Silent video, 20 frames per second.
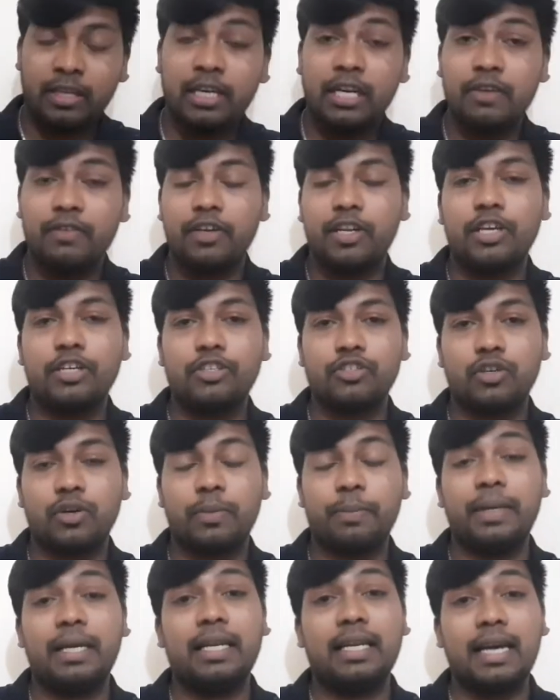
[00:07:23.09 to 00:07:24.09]
Definition
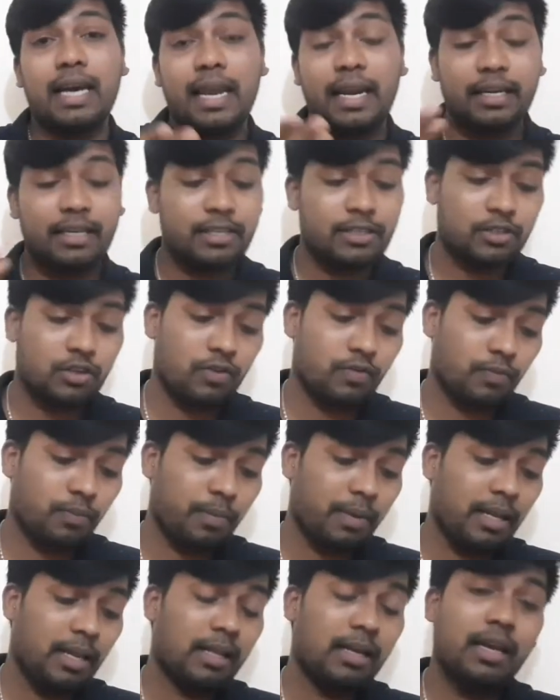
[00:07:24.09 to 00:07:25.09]
of milk, characteristics of
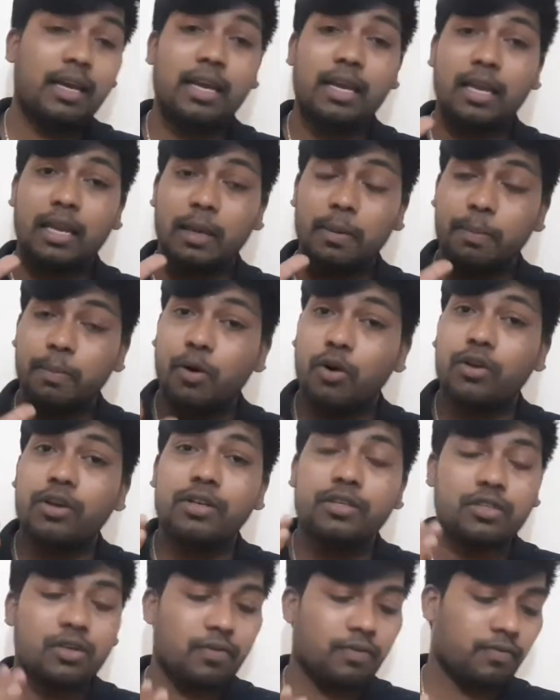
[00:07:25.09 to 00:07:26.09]
milk,
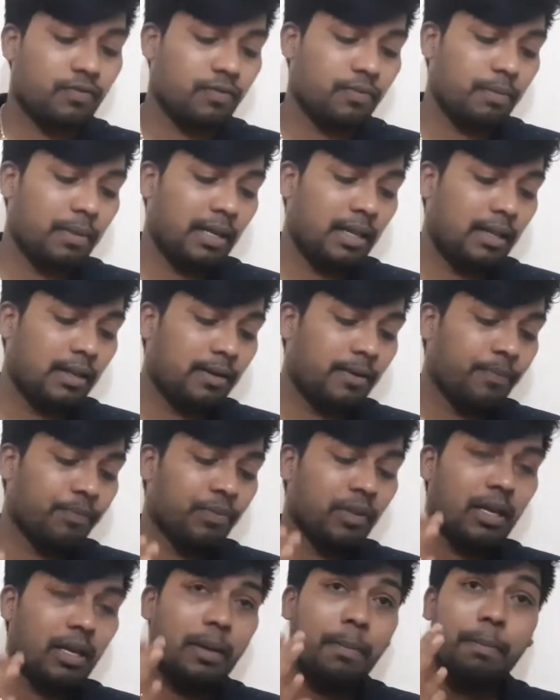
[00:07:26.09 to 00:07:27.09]
importance of milk,
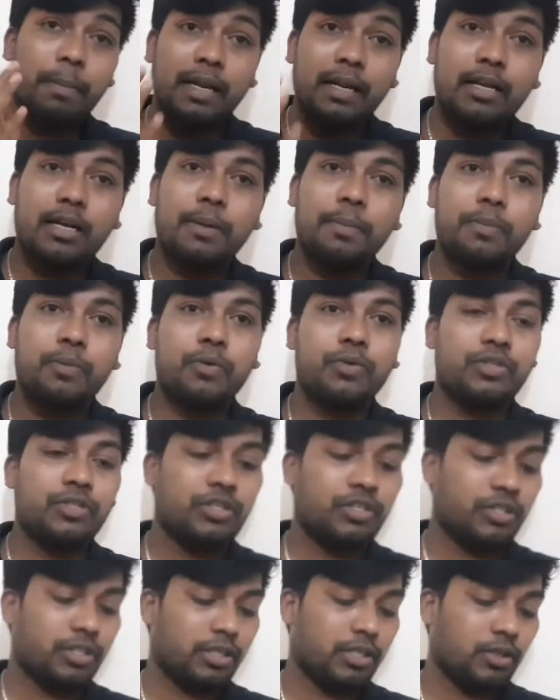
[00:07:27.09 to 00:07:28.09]
milk
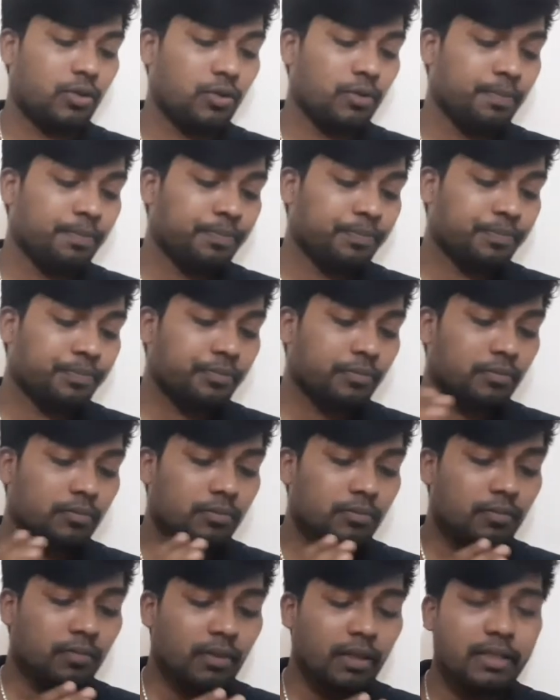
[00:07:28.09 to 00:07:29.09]
composition,
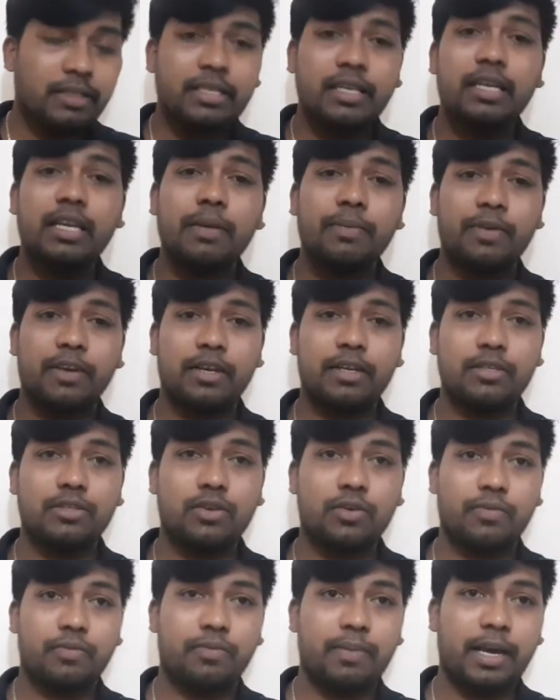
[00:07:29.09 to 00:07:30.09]
significance
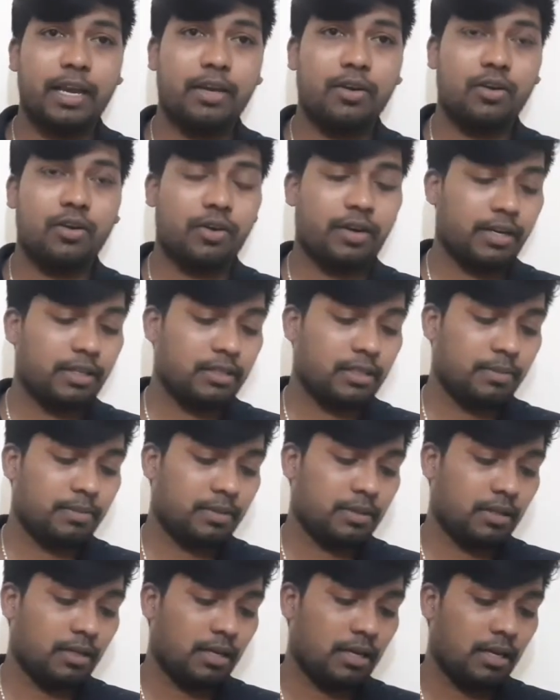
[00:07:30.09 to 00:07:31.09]
of
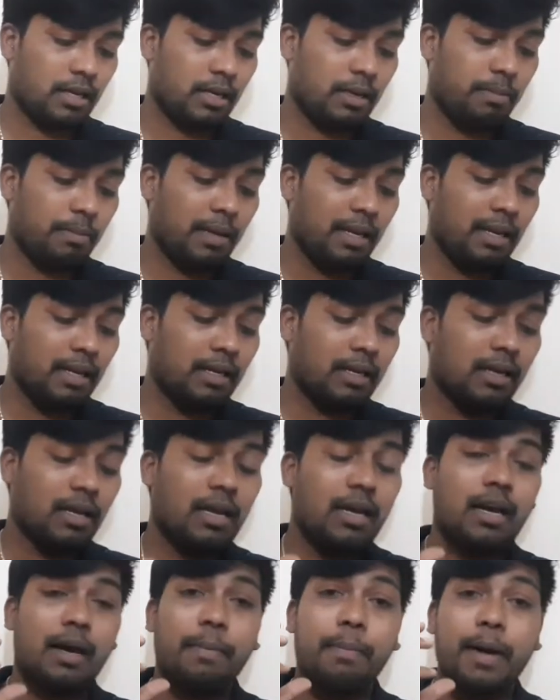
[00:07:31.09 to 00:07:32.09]
microorganisms in milk,
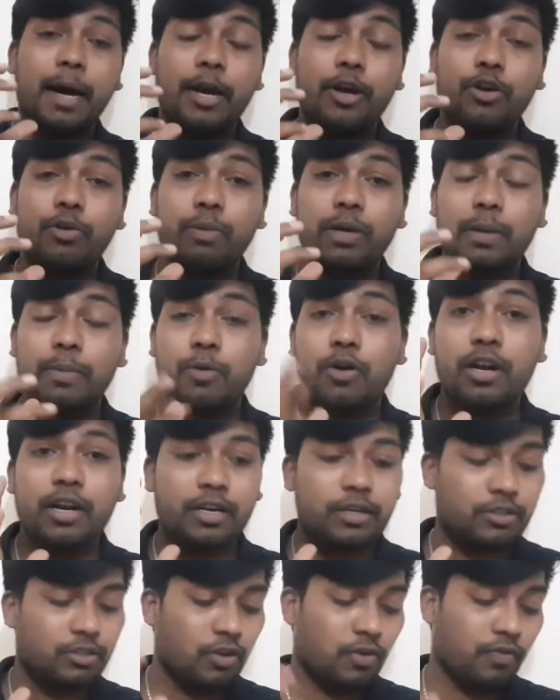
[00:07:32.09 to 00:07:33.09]
microbial
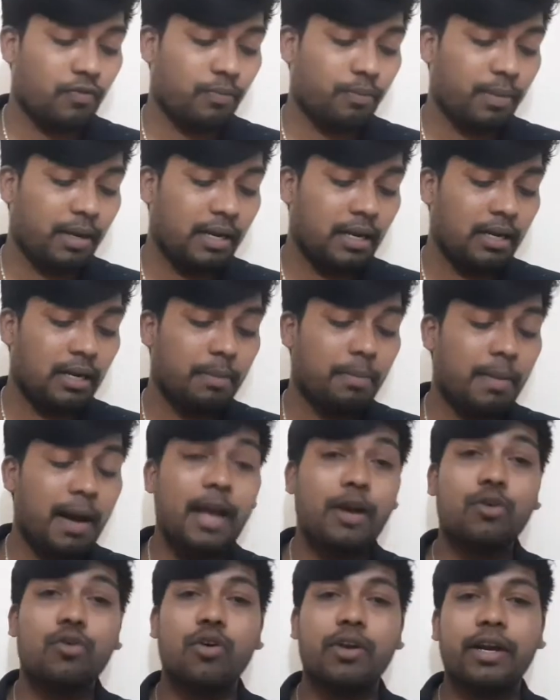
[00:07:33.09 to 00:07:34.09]
products of milk,
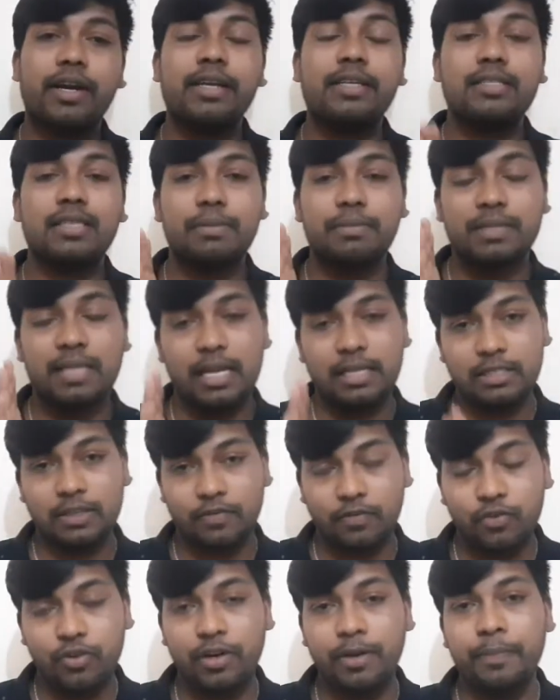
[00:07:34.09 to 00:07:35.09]
microorganisms as a
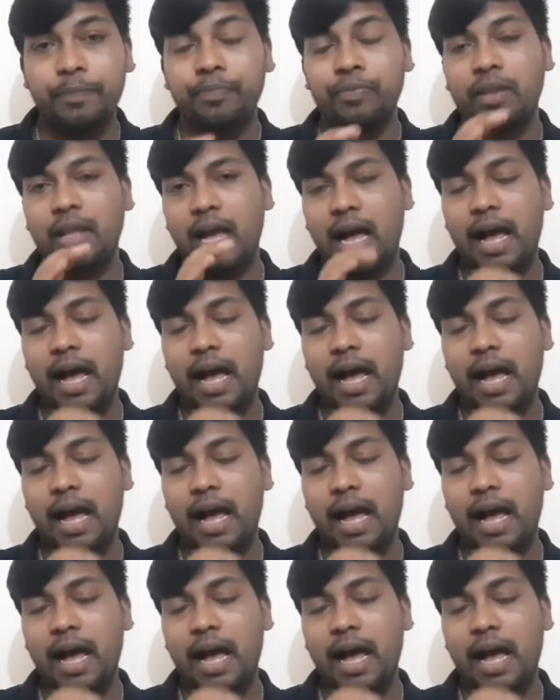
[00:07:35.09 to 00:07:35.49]
food.